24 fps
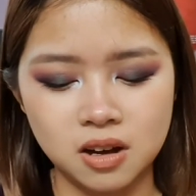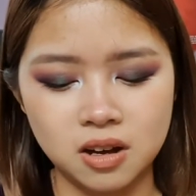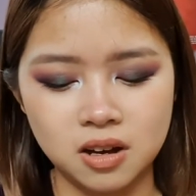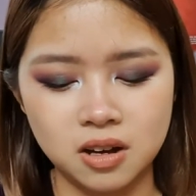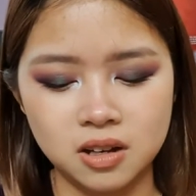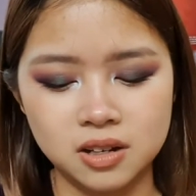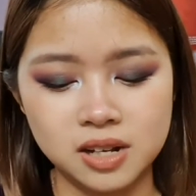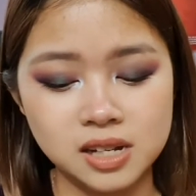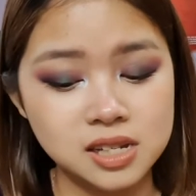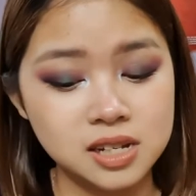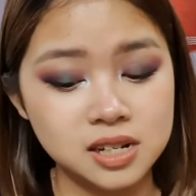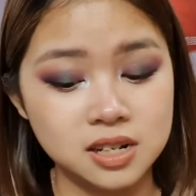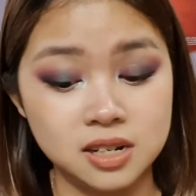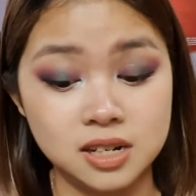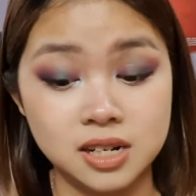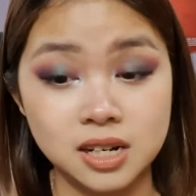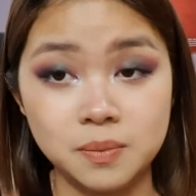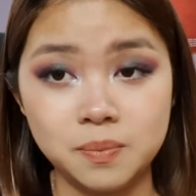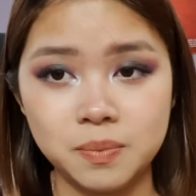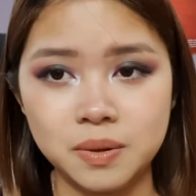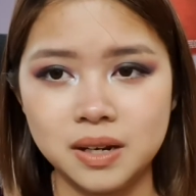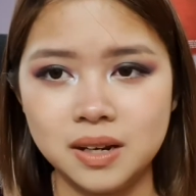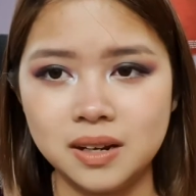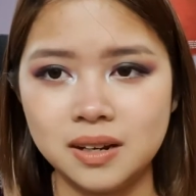there's a
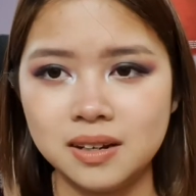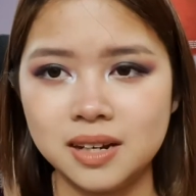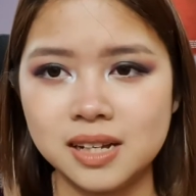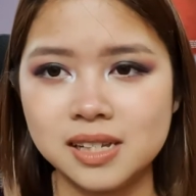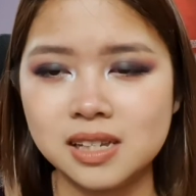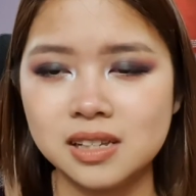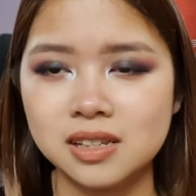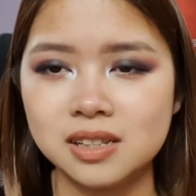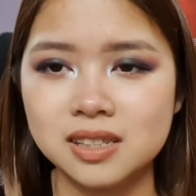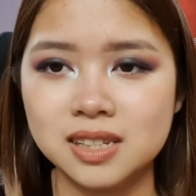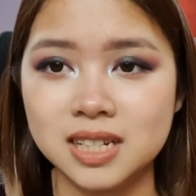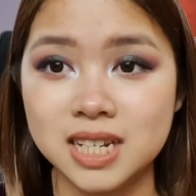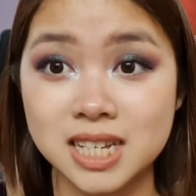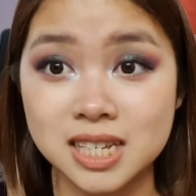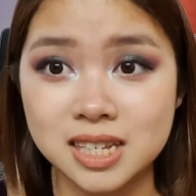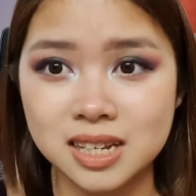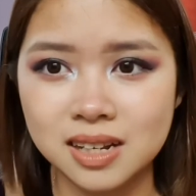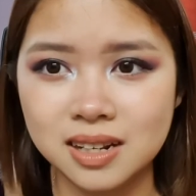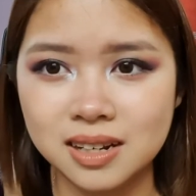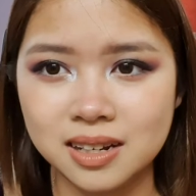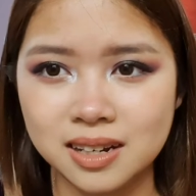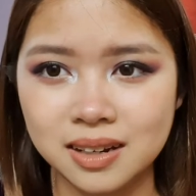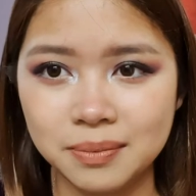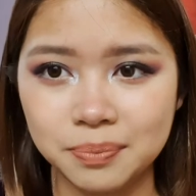dip in it, there's a
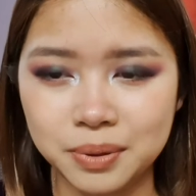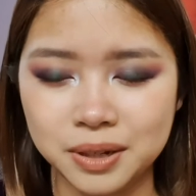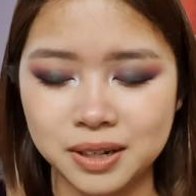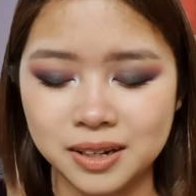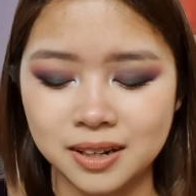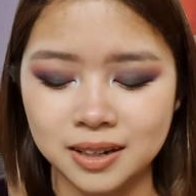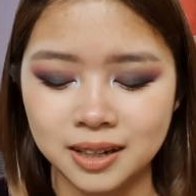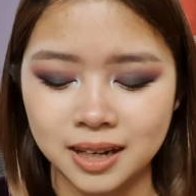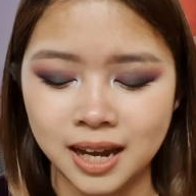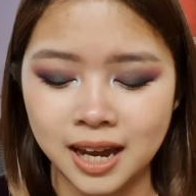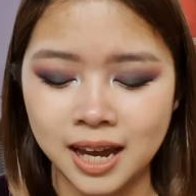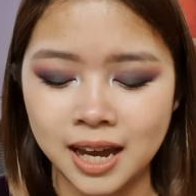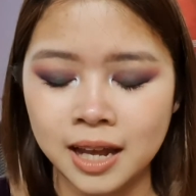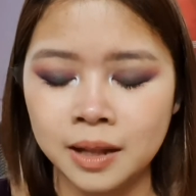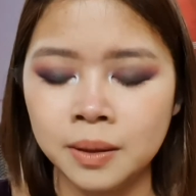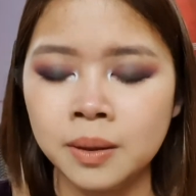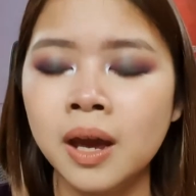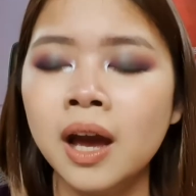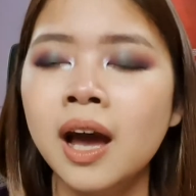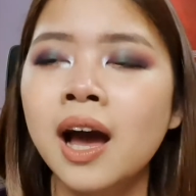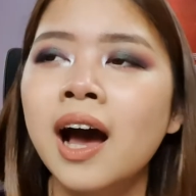decent dip in it, and